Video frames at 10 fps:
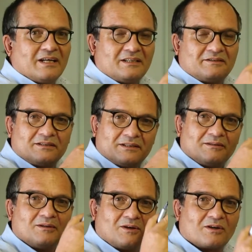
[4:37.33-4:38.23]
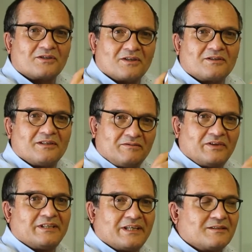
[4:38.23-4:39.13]
is horizontal
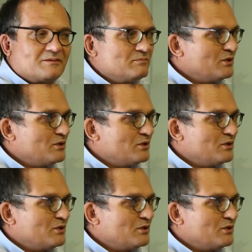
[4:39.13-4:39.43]
vertical.